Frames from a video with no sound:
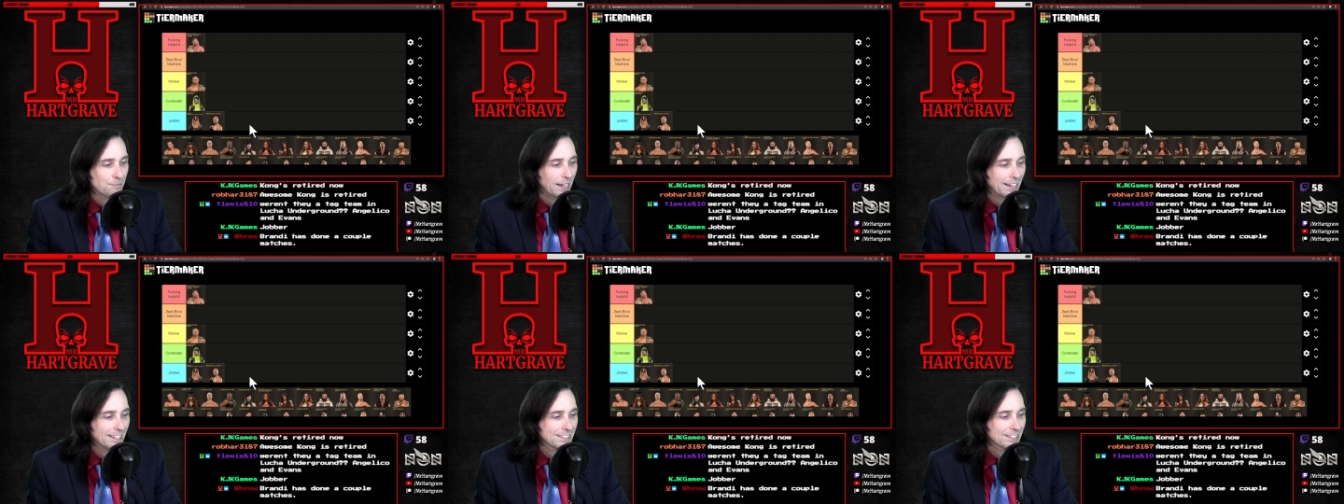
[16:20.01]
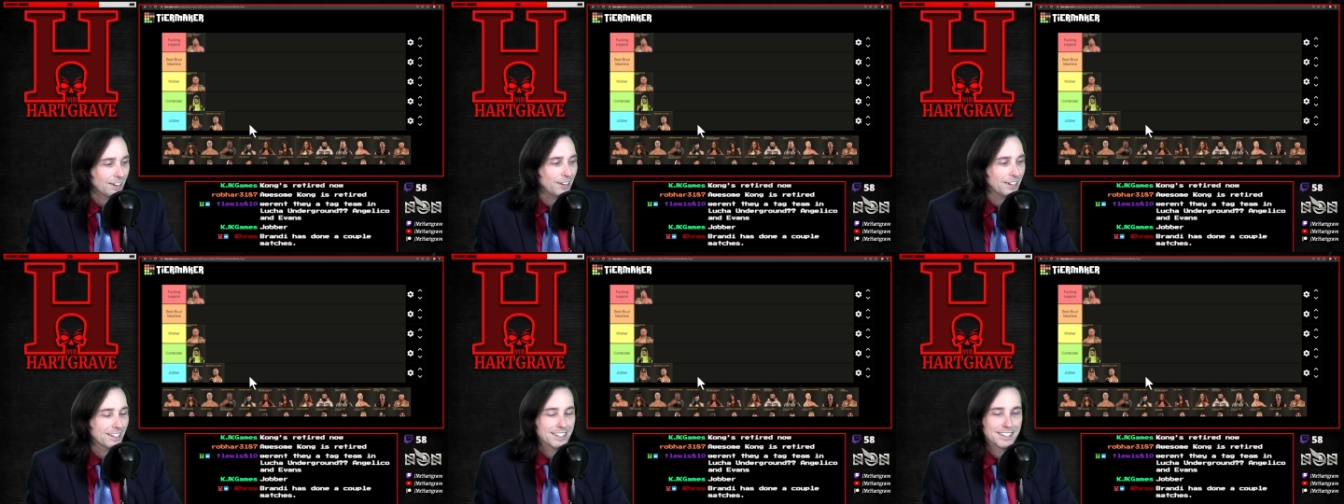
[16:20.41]
his
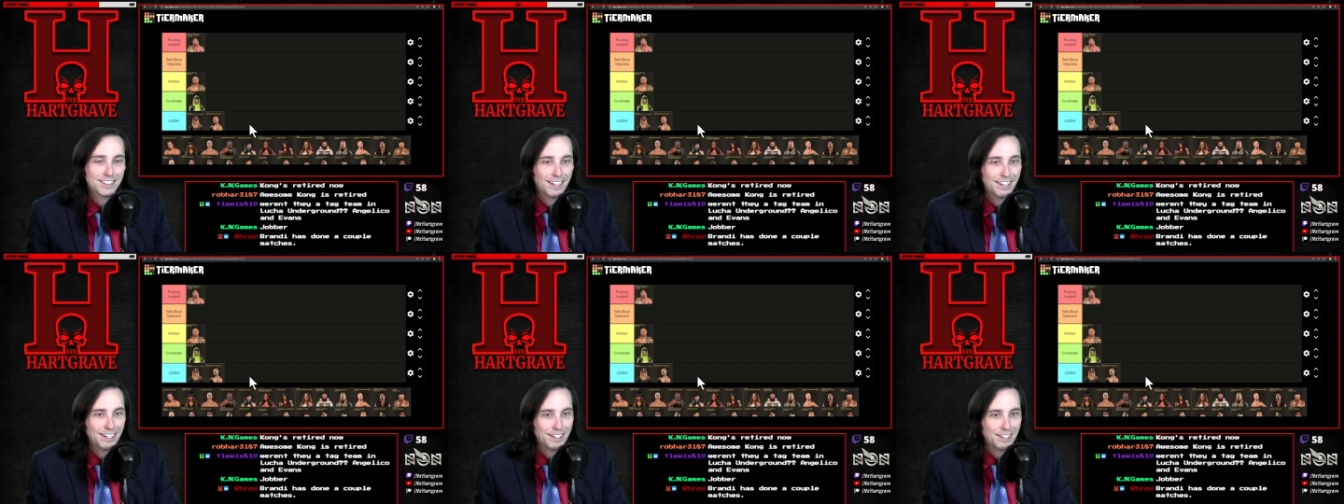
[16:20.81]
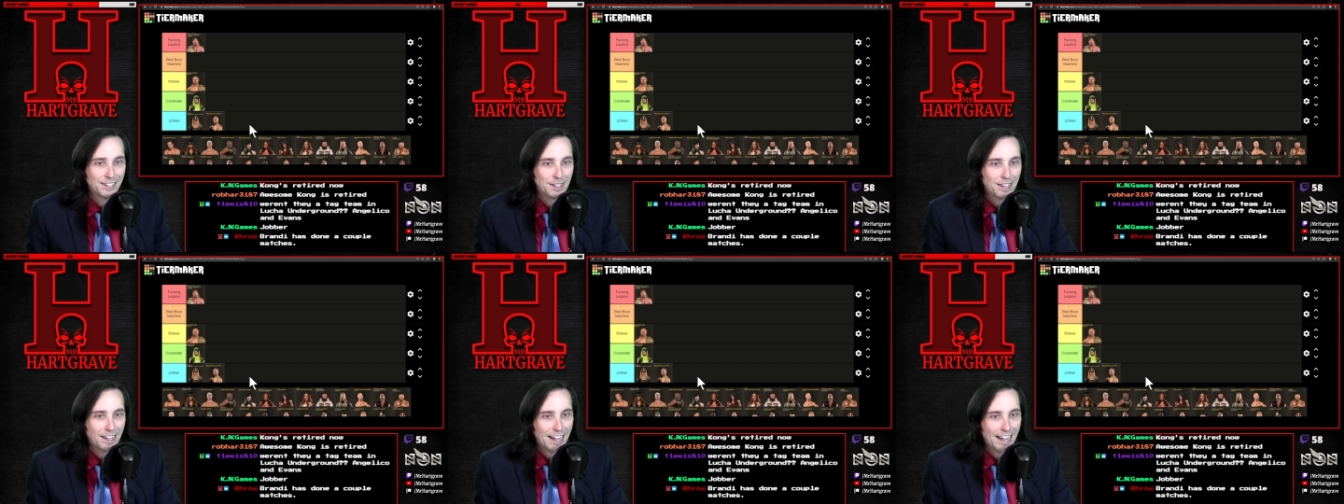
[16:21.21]
unexciting
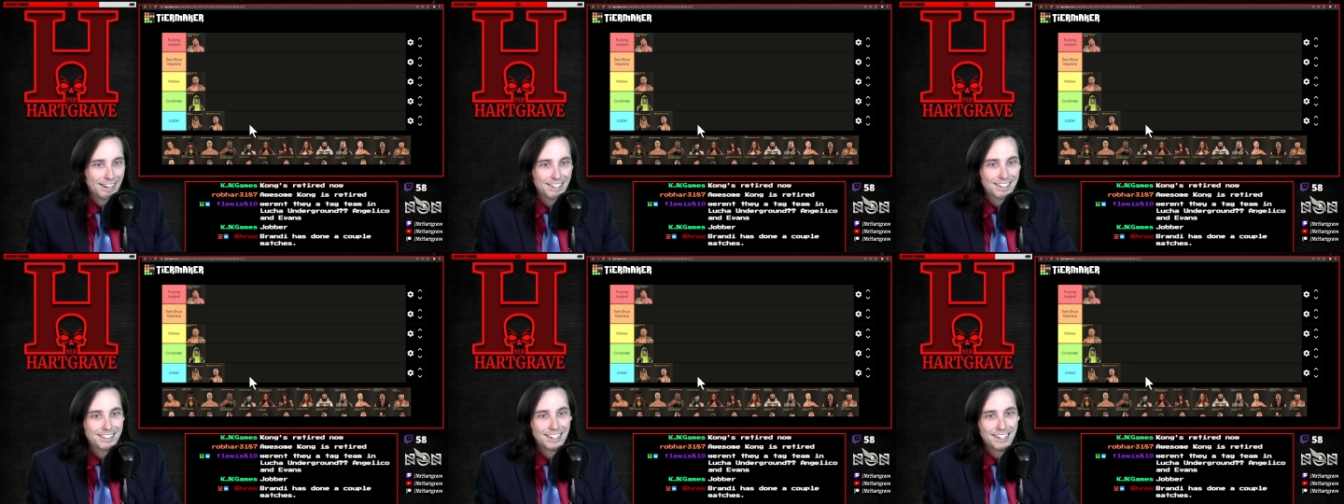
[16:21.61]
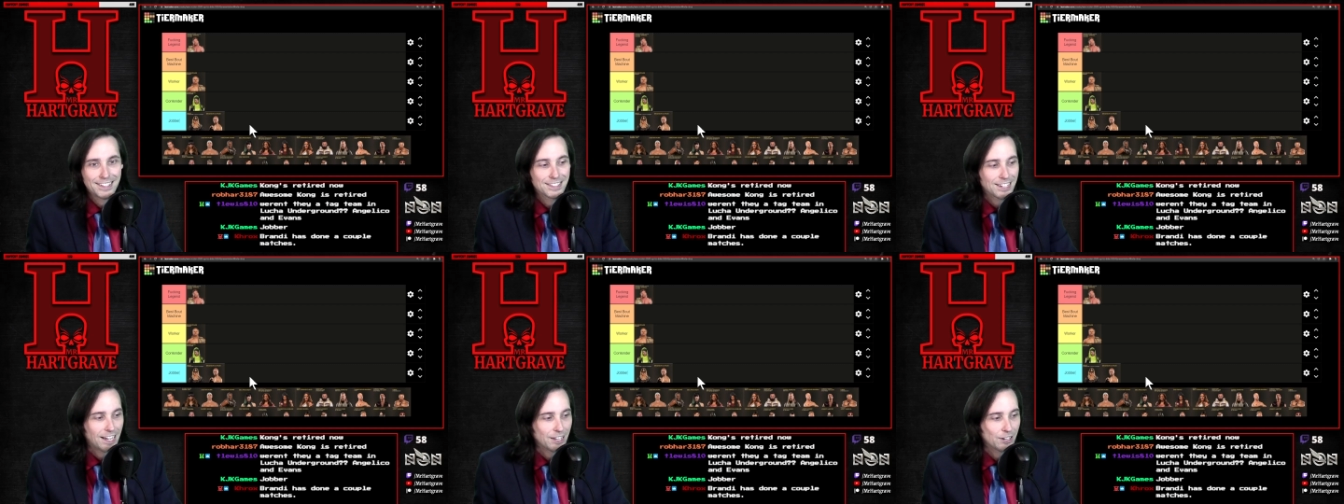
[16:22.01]
antics
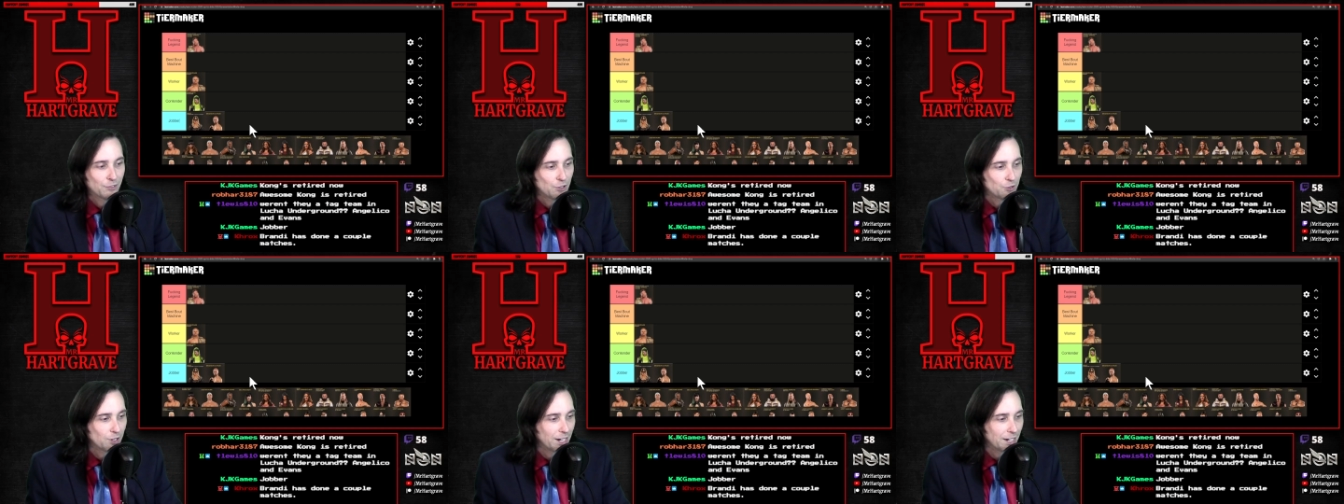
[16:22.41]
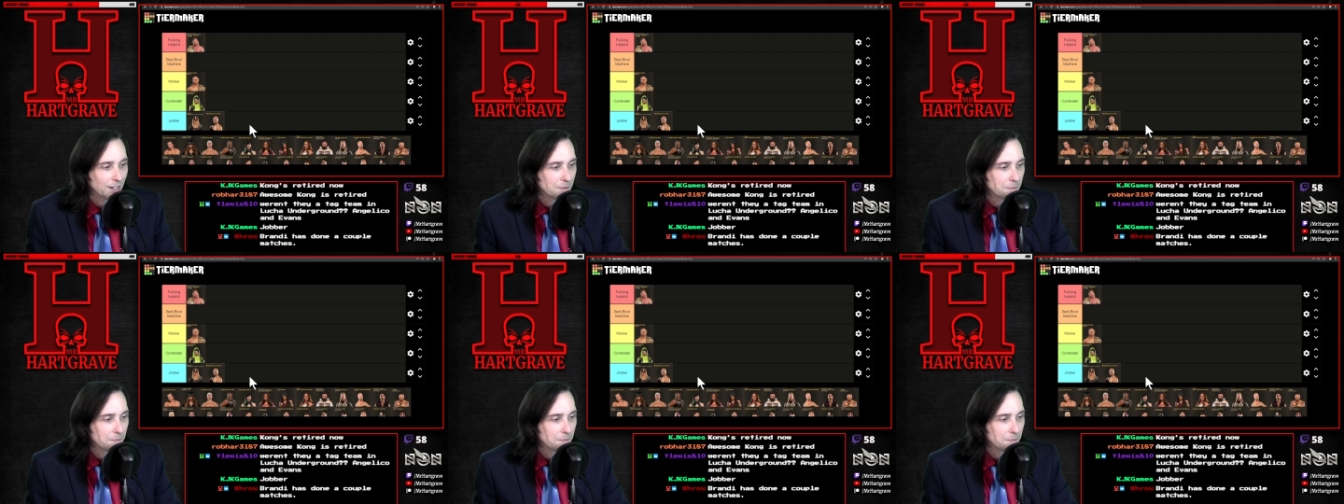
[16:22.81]
inside of the ring.